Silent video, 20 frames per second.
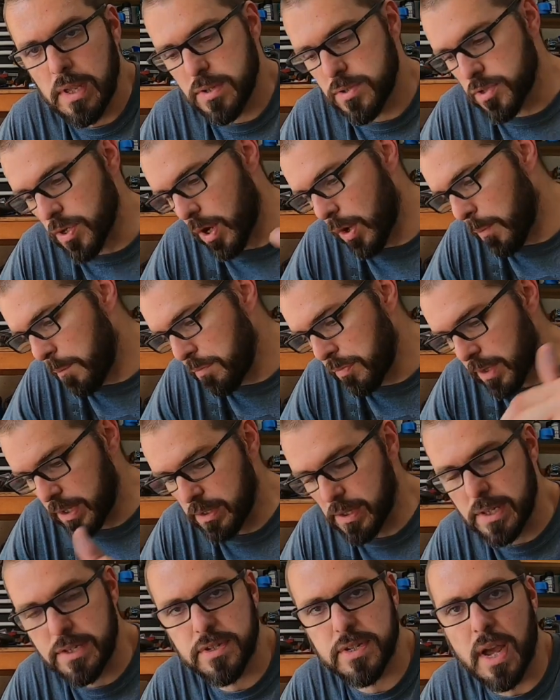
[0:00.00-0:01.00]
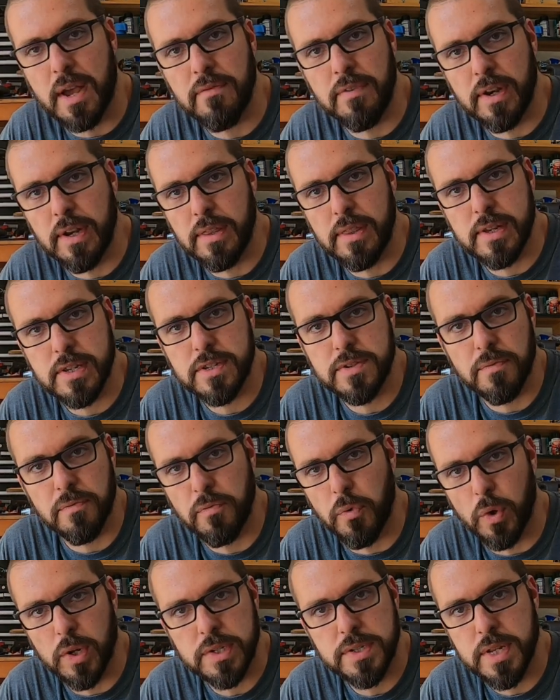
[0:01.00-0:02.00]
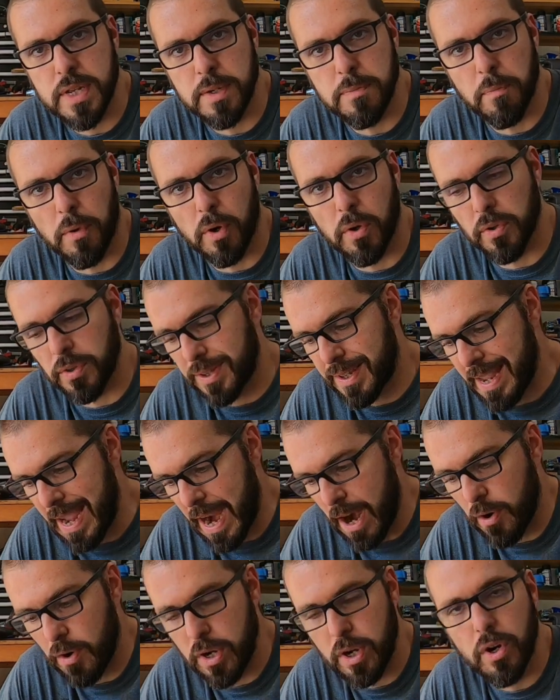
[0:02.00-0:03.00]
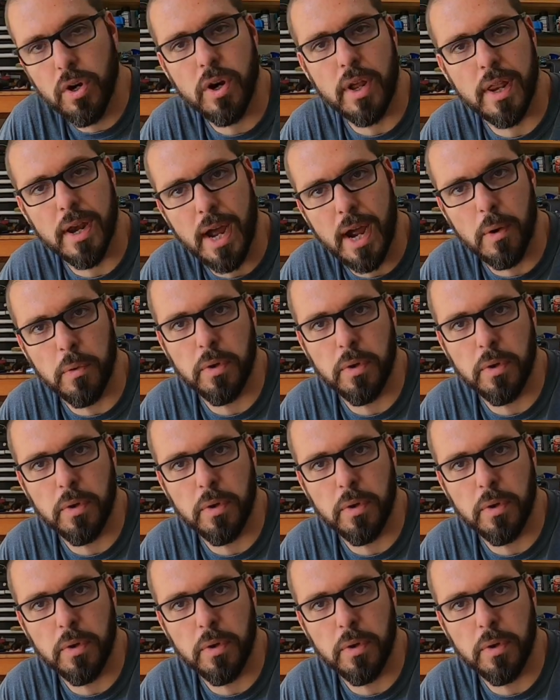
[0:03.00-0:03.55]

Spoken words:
So let's dive into this 14 bolt carrier and I